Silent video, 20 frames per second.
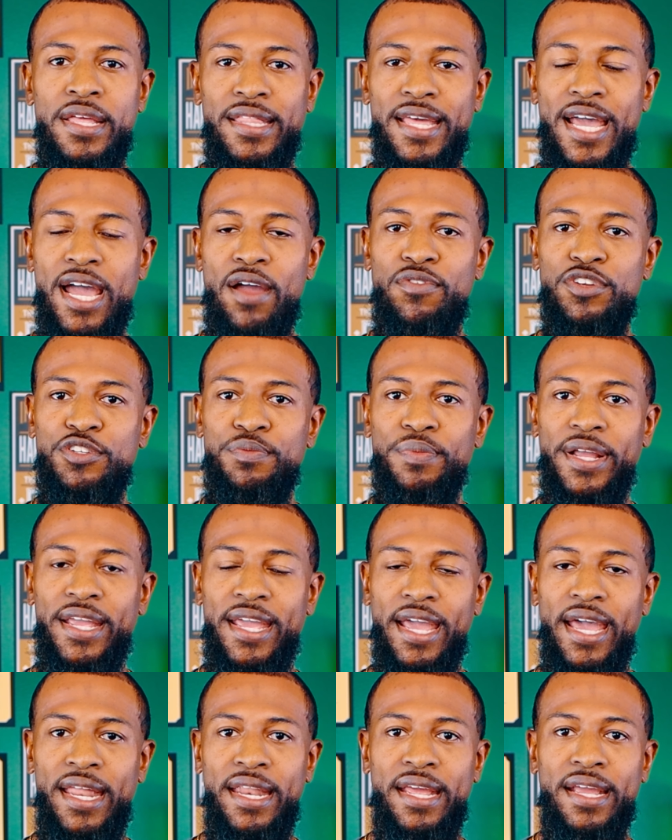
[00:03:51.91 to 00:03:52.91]
The average
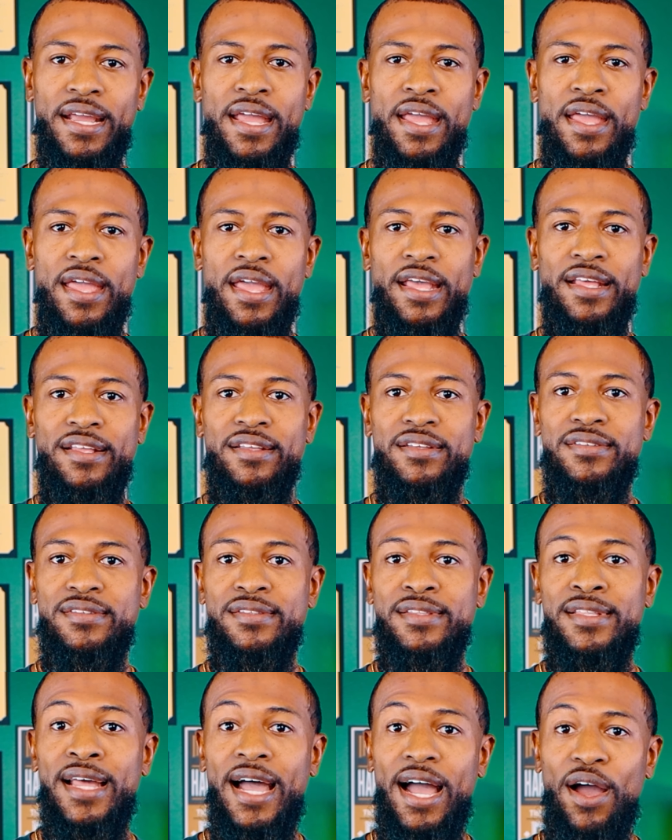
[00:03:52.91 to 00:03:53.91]
mechanic is
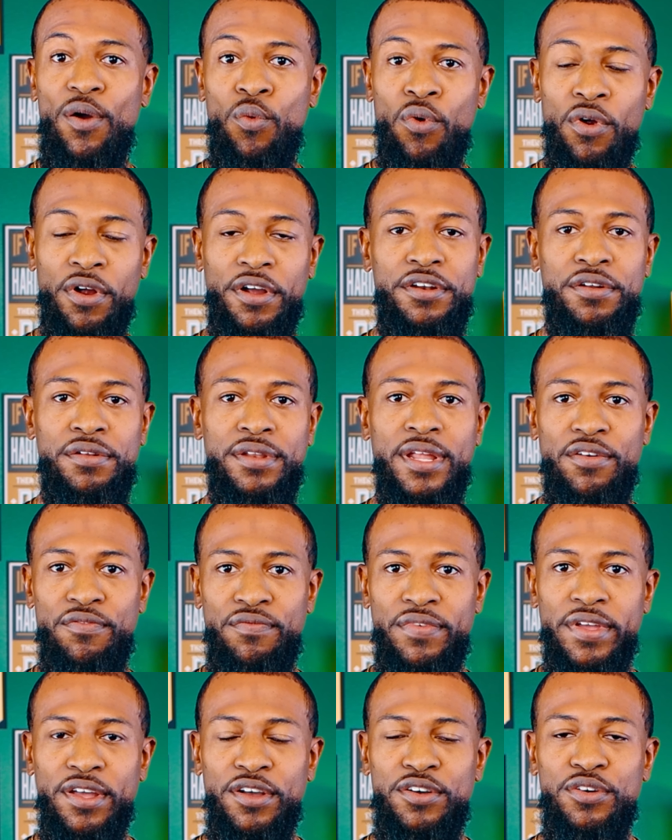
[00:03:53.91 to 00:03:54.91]
not working on
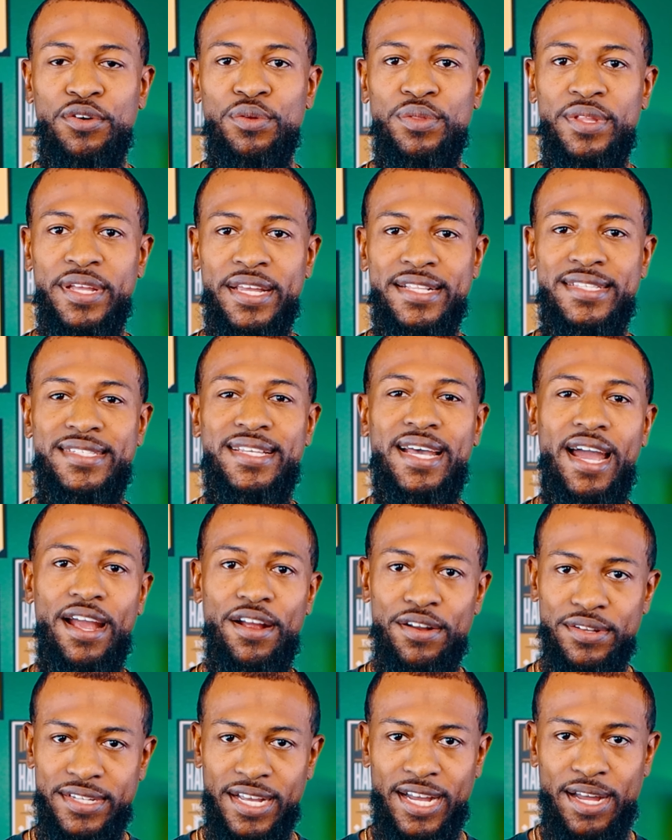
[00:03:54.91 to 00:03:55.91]
that vehicle the
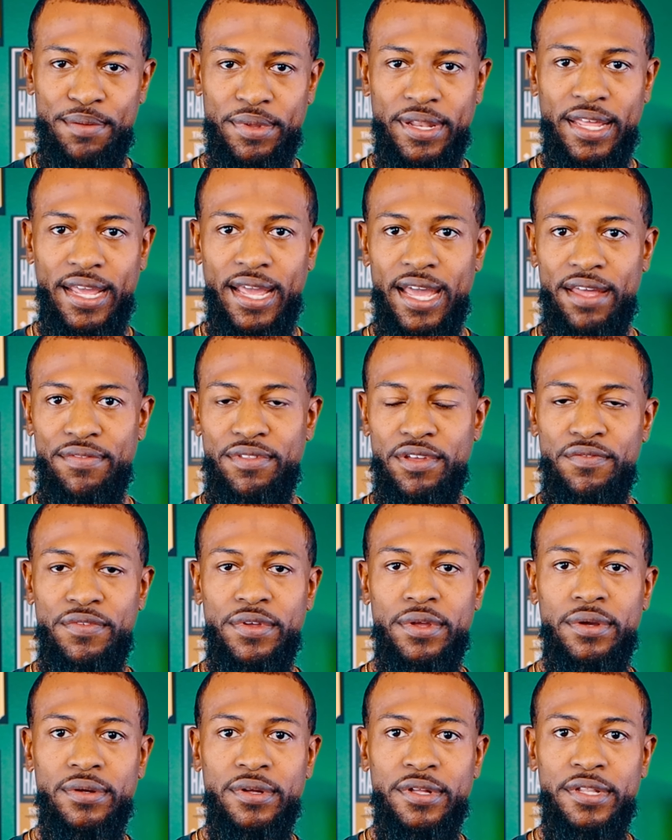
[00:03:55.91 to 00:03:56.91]
entire time that they have their
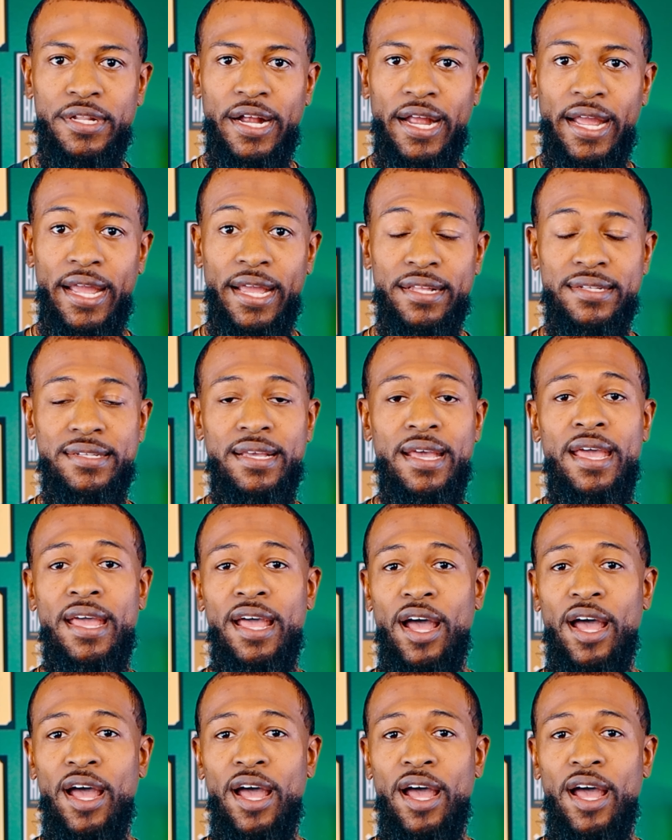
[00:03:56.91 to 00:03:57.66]
vehicle in their hands.